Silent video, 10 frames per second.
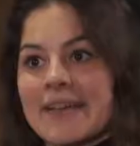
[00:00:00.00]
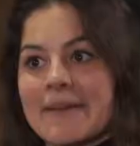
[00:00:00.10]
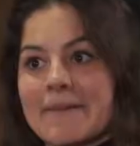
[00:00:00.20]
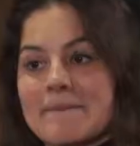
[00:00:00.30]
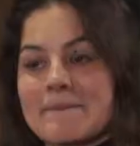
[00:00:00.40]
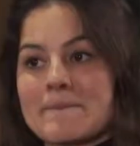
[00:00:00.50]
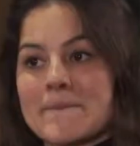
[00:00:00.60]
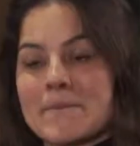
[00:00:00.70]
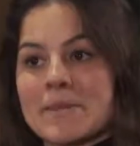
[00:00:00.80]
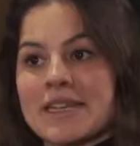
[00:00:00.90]

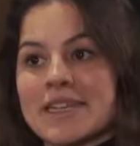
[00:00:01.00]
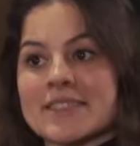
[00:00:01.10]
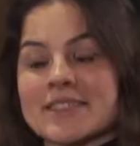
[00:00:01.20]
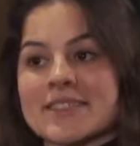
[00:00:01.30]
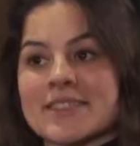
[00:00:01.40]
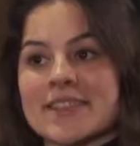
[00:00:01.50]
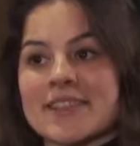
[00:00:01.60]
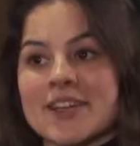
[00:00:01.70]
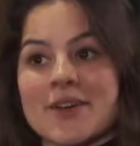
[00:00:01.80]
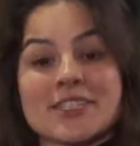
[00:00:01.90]
And this is
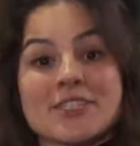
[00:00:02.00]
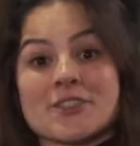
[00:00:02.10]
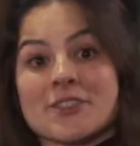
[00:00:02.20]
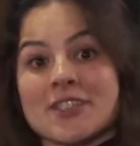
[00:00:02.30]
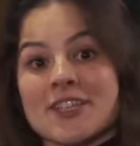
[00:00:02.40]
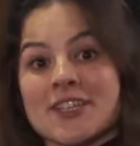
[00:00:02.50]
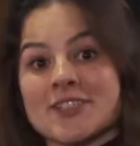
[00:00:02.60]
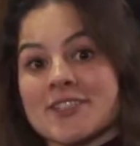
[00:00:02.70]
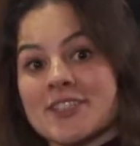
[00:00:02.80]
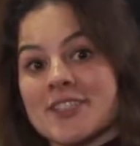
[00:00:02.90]
quite interesting
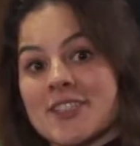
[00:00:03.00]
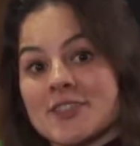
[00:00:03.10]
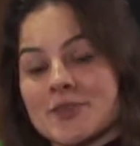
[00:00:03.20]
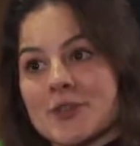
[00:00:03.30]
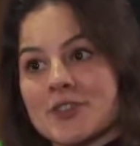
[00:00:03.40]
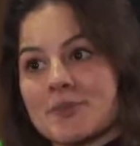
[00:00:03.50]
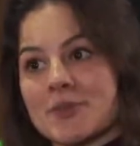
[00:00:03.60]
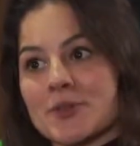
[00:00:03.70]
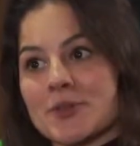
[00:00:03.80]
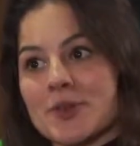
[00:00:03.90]
as it's seen as the most
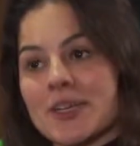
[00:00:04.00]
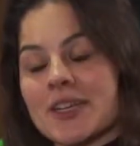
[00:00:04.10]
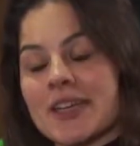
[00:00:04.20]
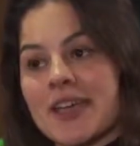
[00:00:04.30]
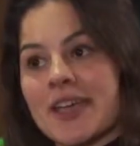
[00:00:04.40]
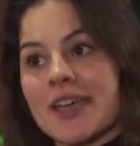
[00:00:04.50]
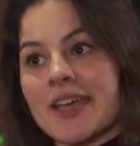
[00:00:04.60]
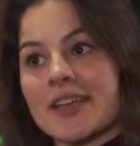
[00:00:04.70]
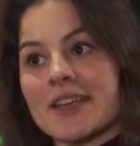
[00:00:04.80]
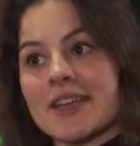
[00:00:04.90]
important one.
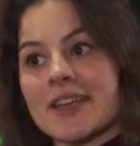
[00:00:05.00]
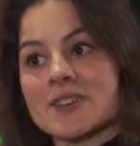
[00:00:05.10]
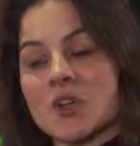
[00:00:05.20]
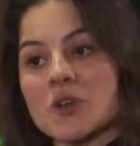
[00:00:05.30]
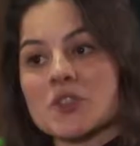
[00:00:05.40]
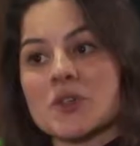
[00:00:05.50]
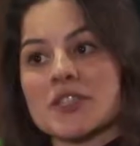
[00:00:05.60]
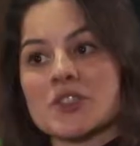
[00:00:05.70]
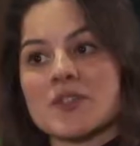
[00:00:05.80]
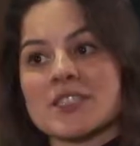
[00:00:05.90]
And it's also
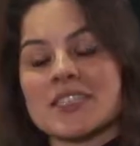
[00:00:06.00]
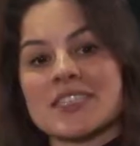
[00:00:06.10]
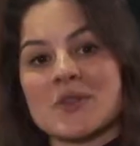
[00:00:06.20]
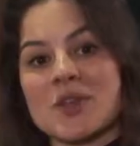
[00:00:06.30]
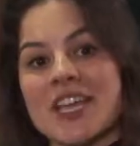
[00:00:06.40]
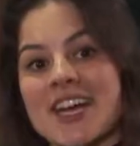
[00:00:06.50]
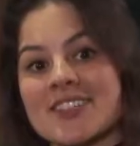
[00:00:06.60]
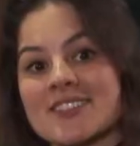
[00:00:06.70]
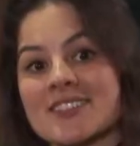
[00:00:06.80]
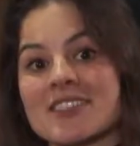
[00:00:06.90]
interesting that we
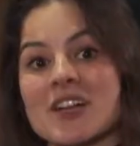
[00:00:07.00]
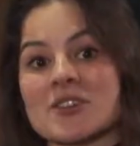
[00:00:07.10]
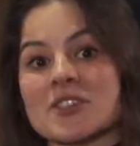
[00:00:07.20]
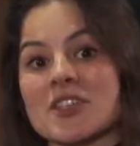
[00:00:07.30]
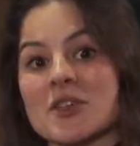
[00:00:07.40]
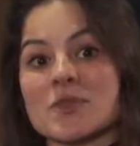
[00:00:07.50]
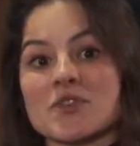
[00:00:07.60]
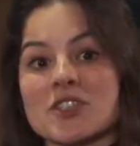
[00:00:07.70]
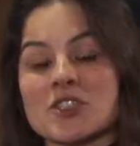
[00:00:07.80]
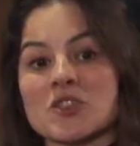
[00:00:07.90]
asked our CE
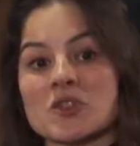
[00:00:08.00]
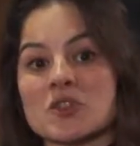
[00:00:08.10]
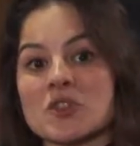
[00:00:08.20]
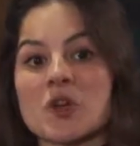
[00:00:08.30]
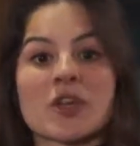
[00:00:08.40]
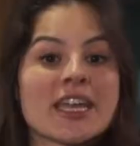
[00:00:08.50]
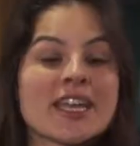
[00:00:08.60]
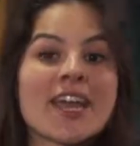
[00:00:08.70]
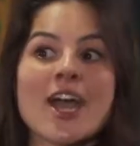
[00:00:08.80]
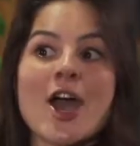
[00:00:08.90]
professionals, okay,